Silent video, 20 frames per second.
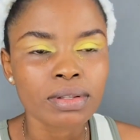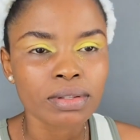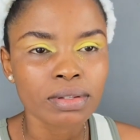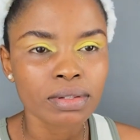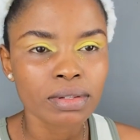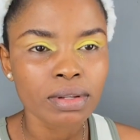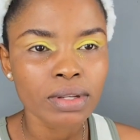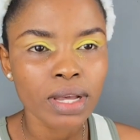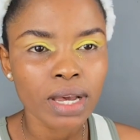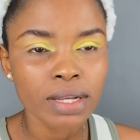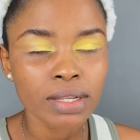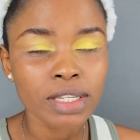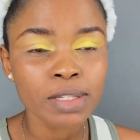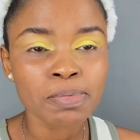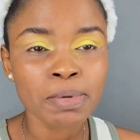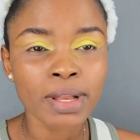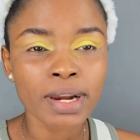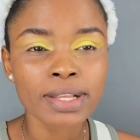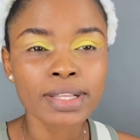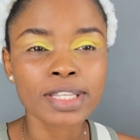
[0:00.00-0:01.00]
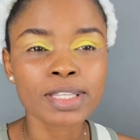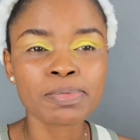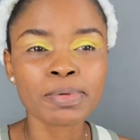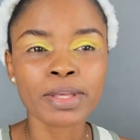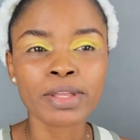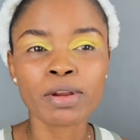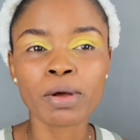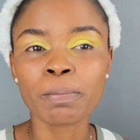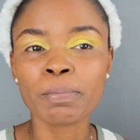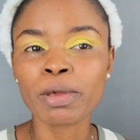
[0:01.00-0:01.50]
So guys, this palette is
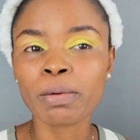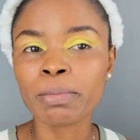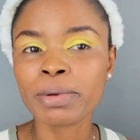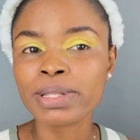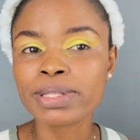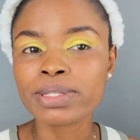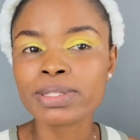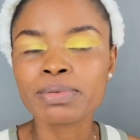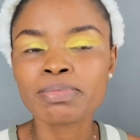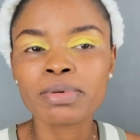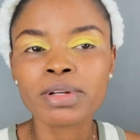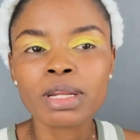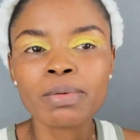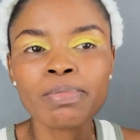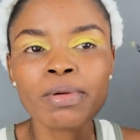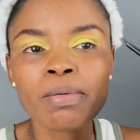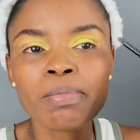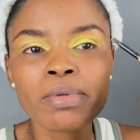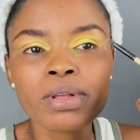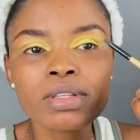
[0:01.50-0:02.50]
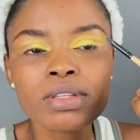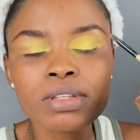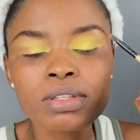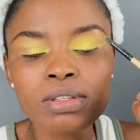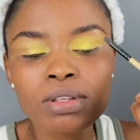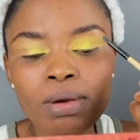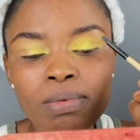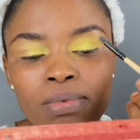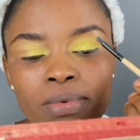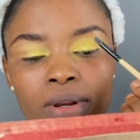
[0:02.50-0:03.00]
speaking on pigments, but the pigment is
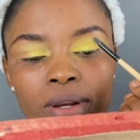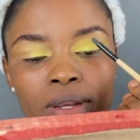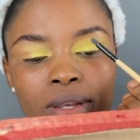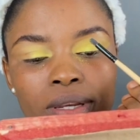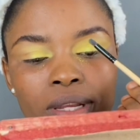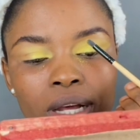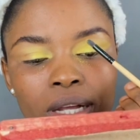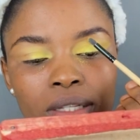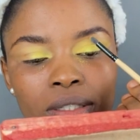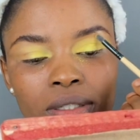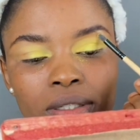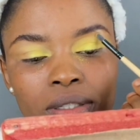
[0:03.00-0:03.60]
not really that